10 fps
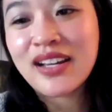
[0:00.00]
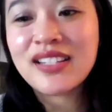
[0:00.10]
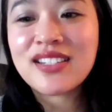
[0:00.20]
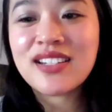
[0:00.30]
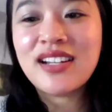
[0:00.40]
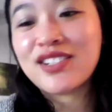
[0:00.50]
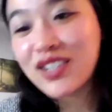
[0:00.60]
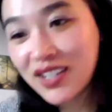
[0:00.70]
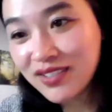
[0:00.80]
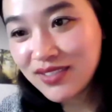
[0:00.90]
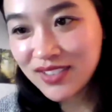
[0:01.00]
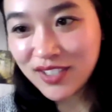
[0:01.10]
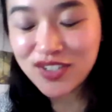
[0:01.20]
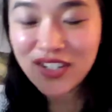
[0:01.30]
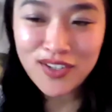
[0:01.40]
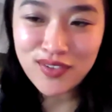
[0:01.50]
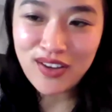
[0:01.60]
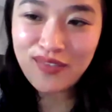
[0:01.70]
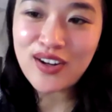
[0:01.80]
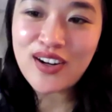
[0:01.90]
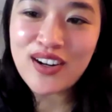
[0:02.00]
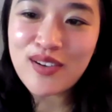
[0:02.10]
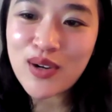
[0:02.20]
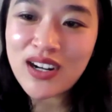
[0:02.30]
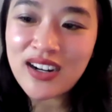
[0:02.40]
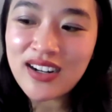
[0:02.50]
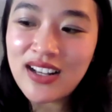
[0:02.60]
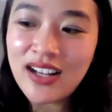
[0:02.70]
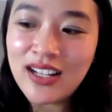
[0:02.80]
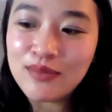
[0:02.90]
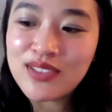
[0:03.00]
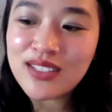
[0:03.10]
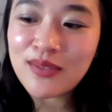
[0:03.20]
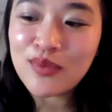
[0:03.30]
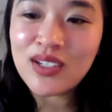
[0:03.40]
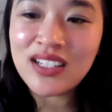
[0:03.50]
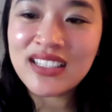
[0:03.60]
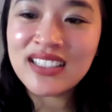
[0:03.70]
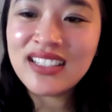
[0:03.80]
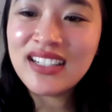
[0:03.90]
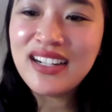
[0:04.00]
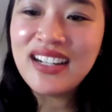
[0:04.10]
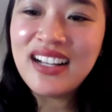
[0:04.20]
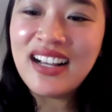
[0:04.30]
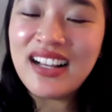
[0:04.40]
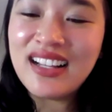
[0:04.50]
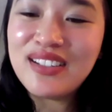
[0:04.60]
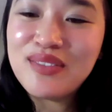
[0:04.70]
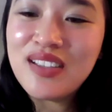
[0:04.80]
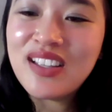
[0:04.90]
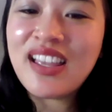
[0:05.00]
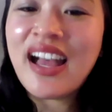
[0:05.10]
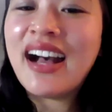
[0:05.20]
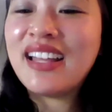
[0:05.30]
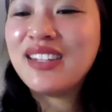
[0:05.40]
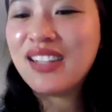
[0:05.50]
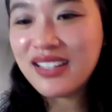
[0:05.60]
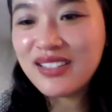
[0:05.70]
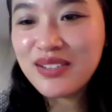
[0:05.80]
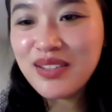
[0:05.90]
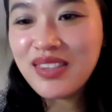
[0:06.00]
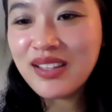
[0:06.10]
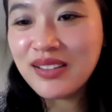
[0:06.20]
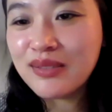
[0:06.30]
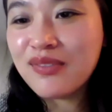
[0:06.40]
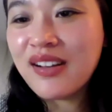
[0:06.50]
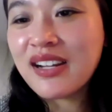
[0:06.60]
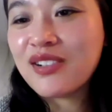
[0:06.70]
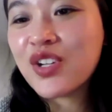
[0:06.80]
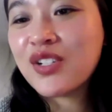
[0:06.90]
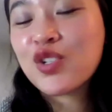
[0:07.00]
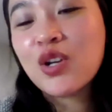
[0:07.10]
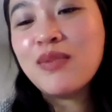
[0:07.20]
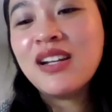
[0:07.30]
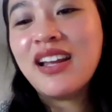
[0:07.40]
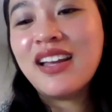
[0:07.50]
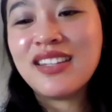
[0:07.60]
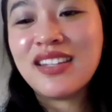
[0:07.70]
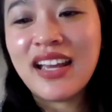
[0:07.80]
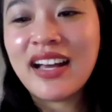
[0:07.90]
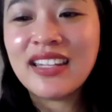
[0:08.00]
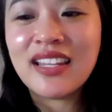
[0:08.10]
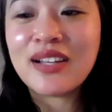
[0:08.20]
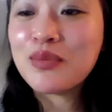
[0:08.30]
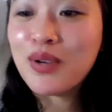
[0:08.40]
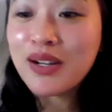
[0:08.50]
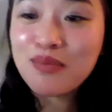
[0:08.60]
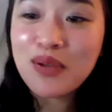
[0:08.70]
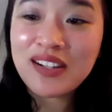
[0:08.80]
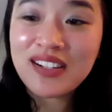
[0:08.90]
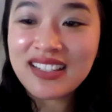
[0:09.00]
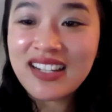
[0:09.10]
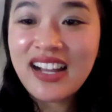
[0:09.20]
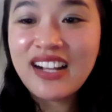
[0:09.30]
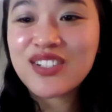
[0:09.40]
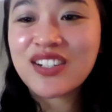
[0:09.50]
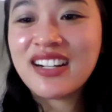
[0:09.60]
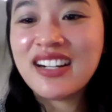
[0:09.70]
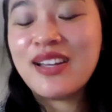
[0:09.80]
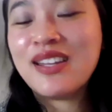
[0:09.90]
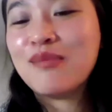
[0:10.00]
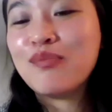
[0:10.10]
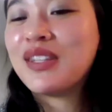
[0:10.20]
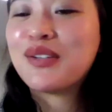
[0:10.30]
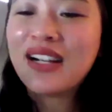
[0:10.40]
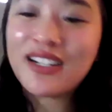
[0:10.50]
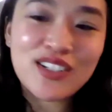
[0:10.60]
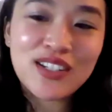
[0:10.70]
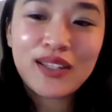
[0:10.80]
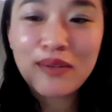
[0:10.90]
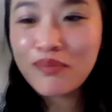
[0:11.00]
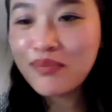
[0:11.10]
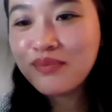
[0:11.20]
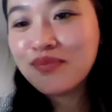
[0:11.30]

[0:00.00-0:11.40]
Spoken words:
that actually, Dr. Ying, you and I've heard where someone uh, had the lymphatic drainage treatment, and then they had like one period after, and but they were actually like